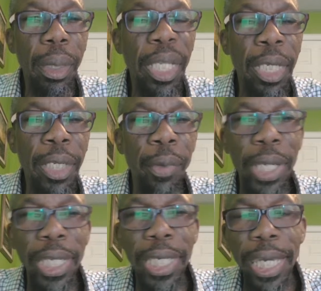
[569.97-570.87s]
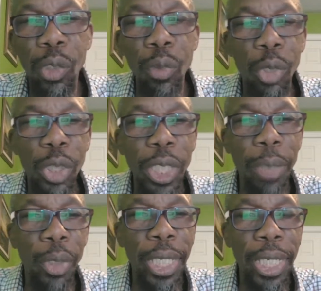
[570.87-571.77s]
They didn't really care too much
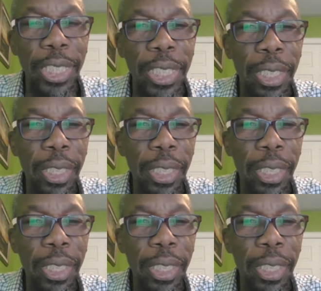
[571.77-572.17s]
about Haiti.